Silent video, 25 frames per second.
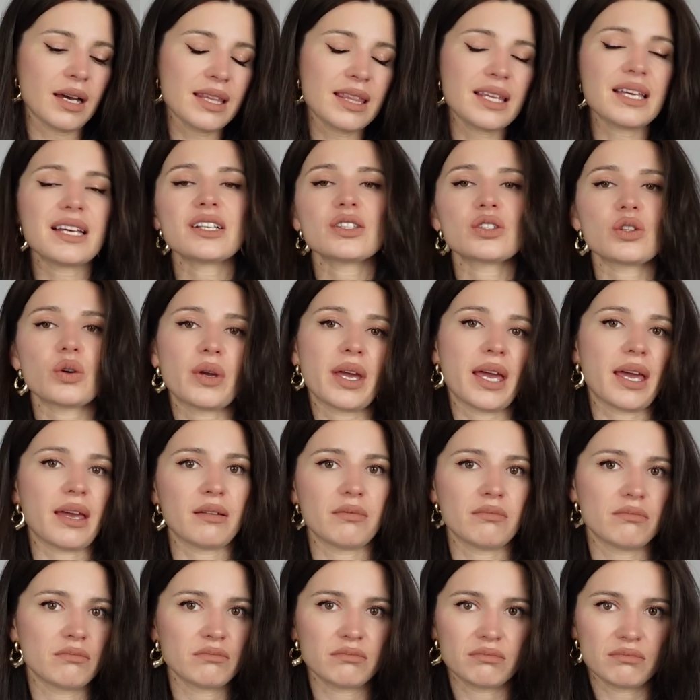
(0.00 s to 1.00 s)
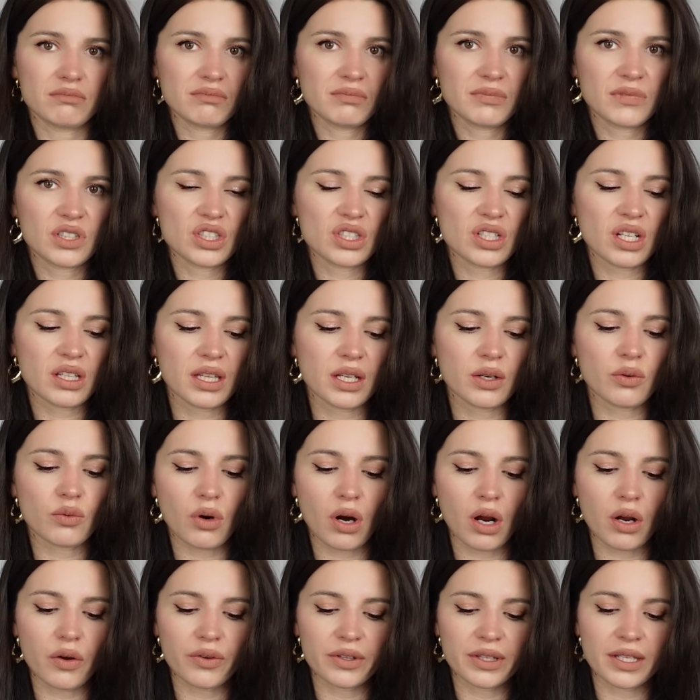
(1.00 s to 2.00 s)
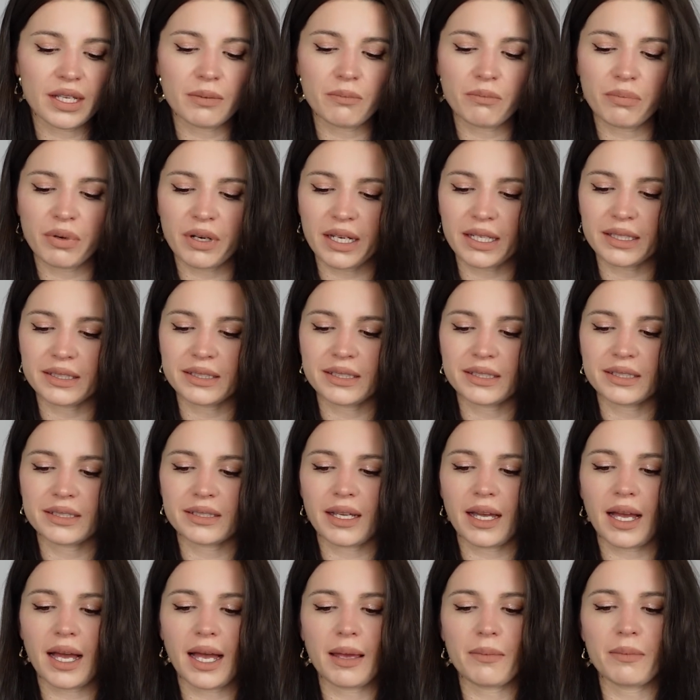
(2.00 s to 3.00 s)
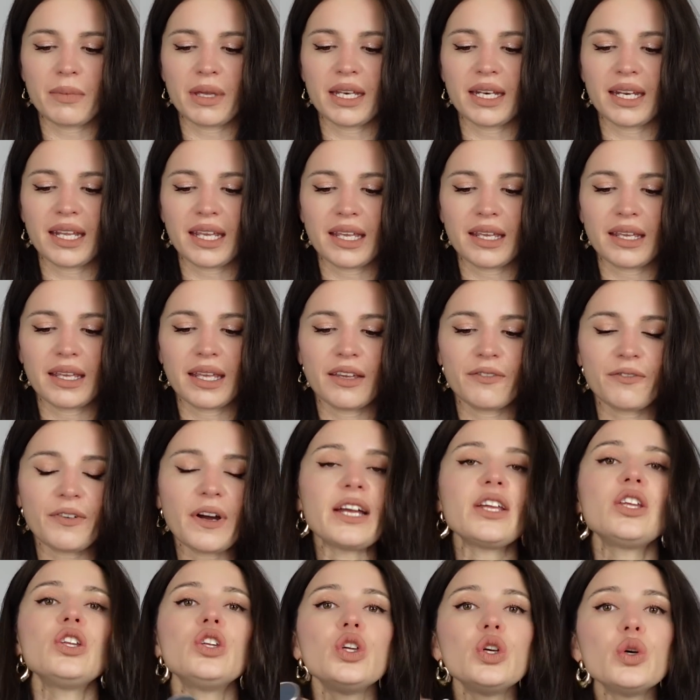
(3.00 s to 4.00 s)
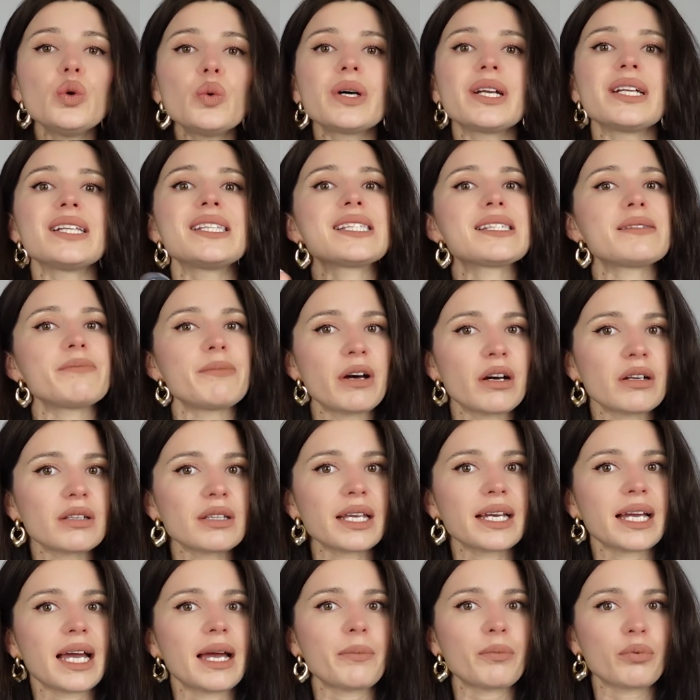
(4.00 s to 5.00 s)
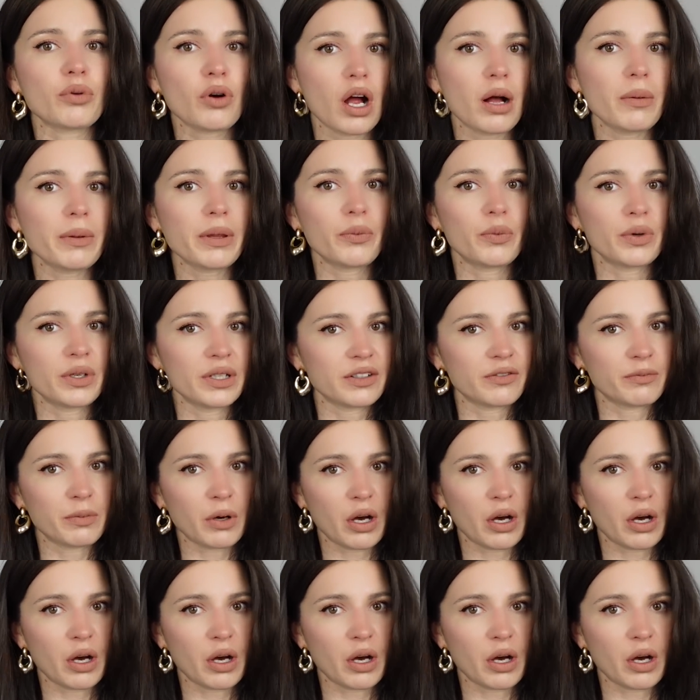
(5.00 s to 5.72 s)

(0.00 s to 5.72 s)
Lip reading: I think it's okay. There's nothing wrong with it, but I mean, if I knew what it smelled like, I probably wouldn't have